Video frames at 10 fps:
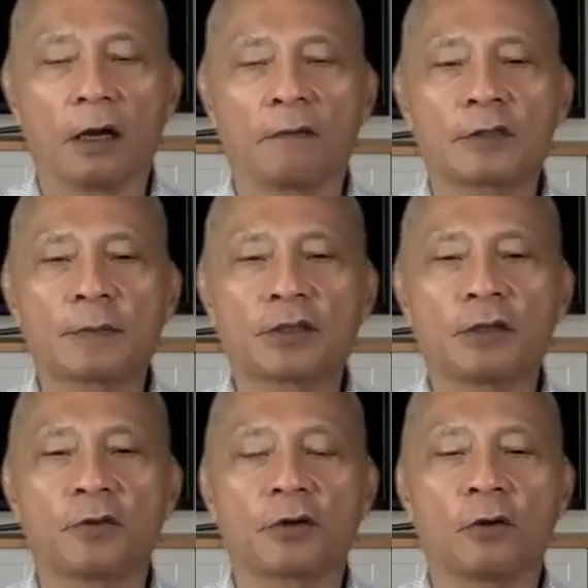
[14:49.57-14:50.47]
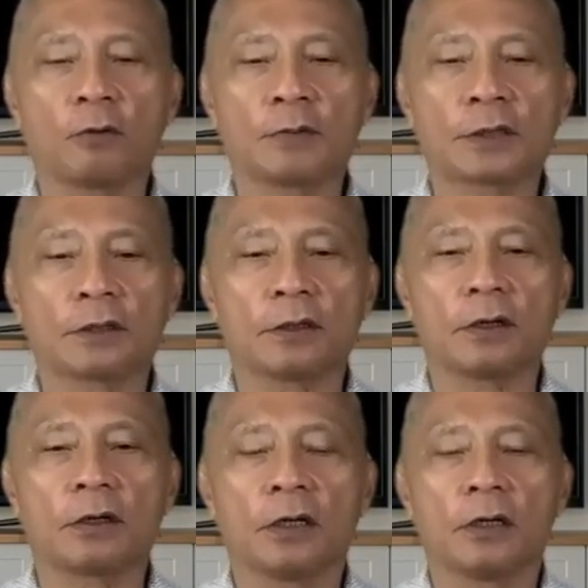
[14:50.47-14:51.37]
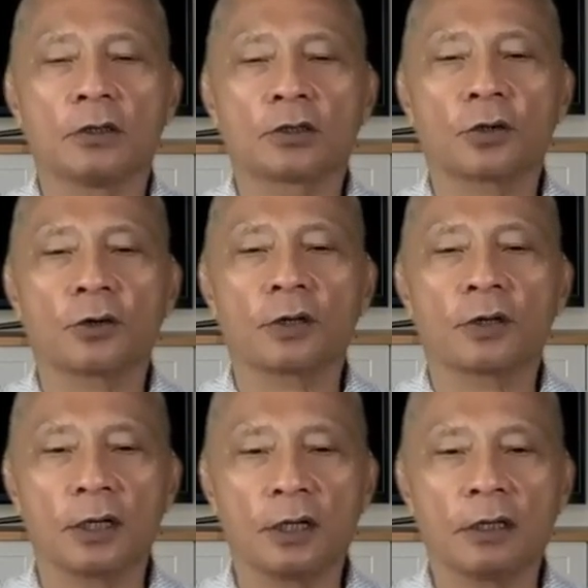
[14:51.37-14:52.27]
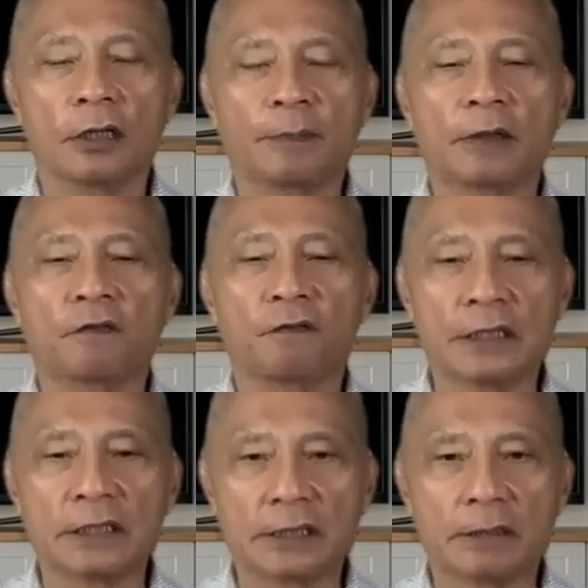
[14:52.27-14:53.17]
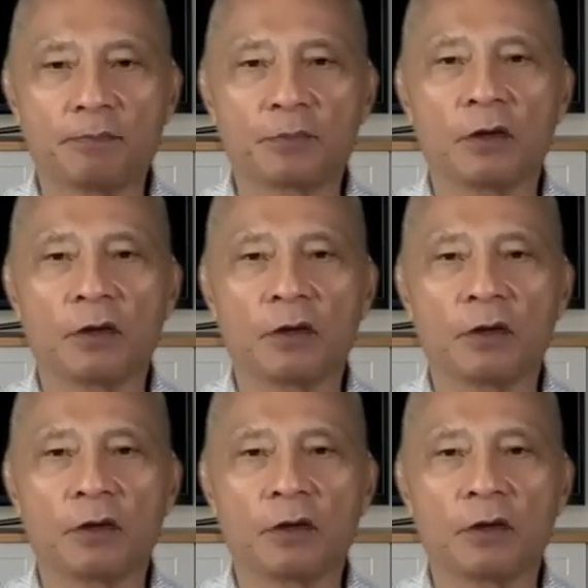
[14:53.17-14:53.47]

and especially when homes are quarantined, they've fixed up,